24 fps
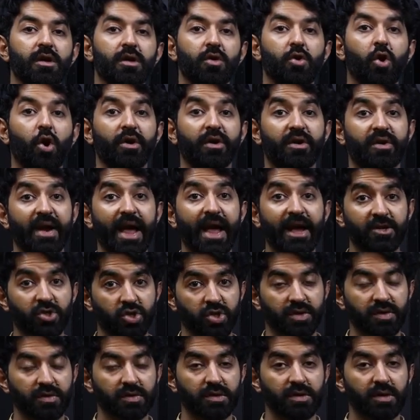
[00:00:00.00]

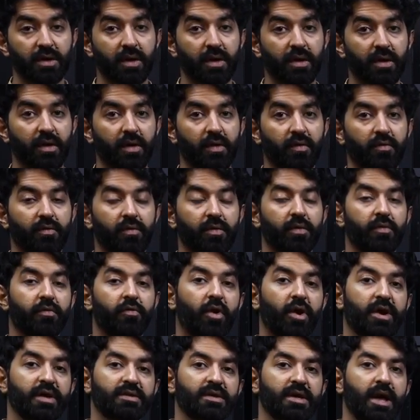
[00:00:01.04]
contractions. For
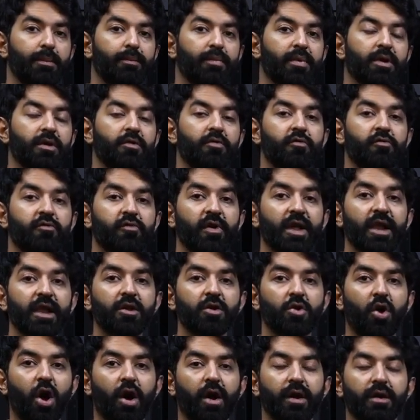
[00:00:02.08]
example, will
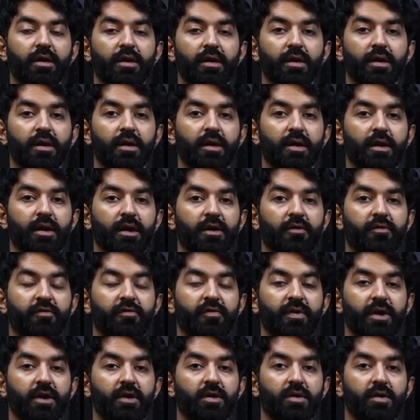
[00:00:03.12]
not, if
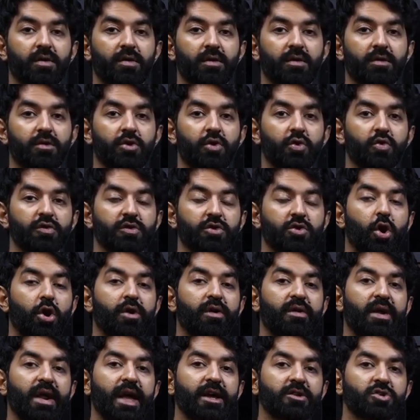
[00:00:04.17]
we use
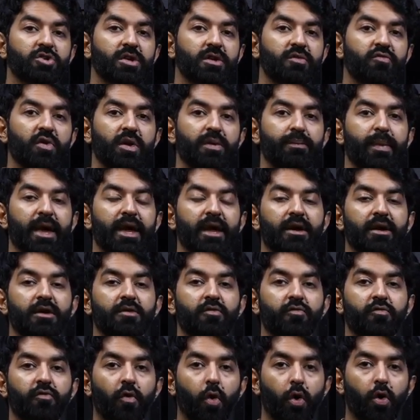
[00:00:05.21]
contraction we make it
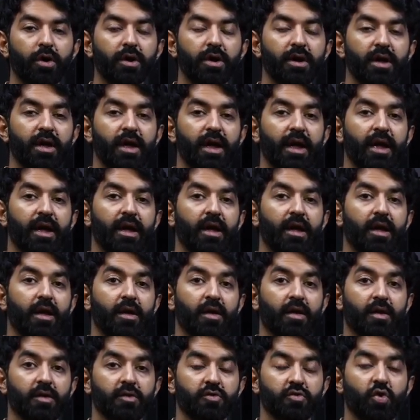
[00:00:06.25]
won't.
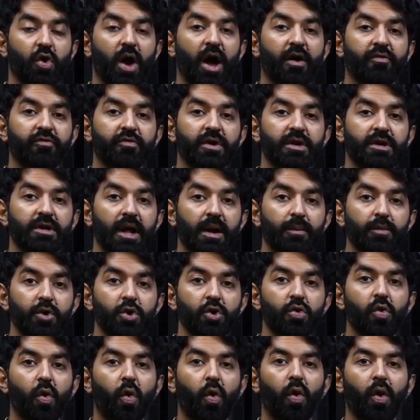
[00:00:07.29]
So after
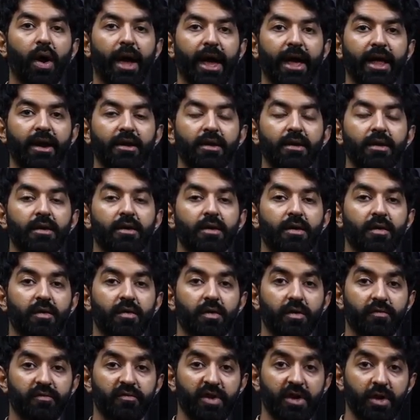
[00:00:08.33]
WON
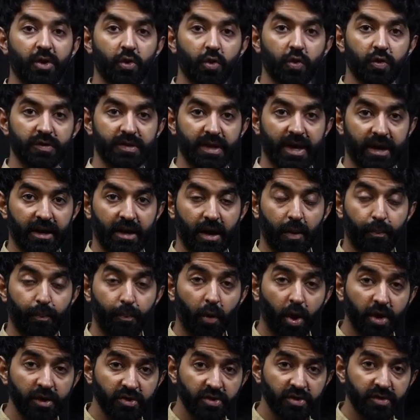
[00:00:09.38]
we use an
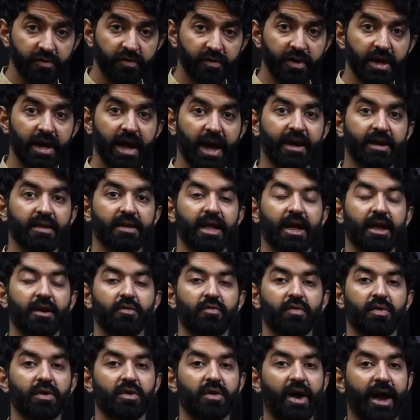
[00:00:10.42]
apostrophe and then
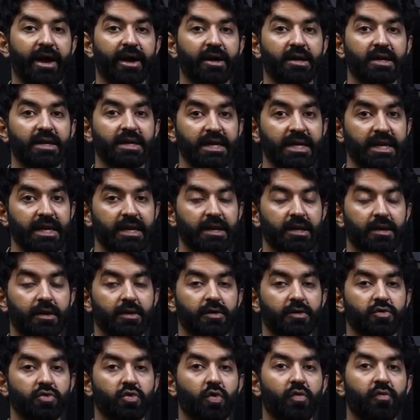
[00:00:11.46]
we write T.
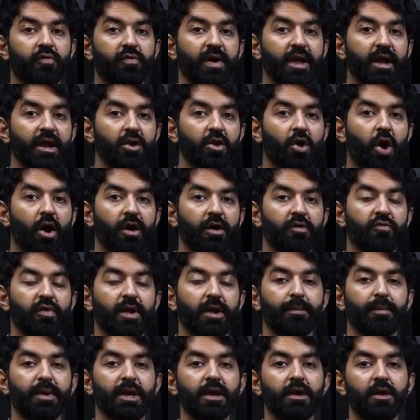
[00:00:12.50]
So will not will
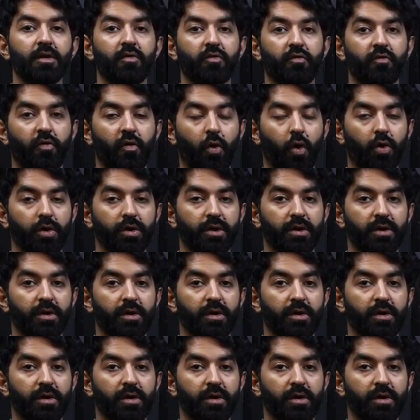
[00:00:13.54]
be won't,